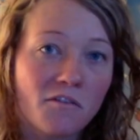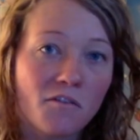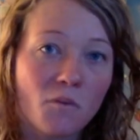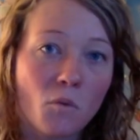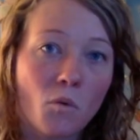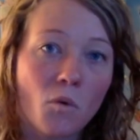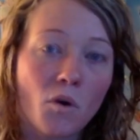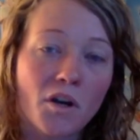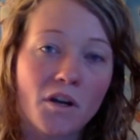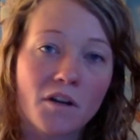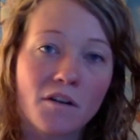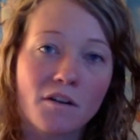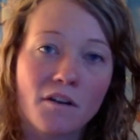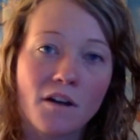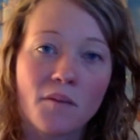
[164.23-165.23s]

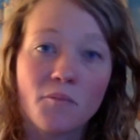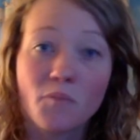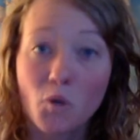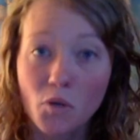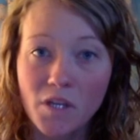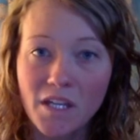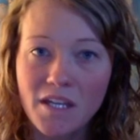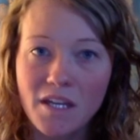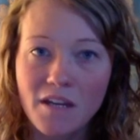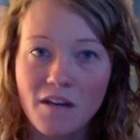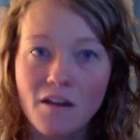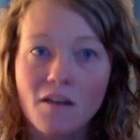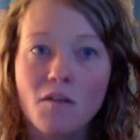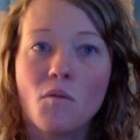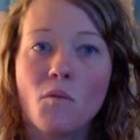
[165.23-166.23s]
for bulky
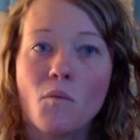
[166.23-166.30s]
gear,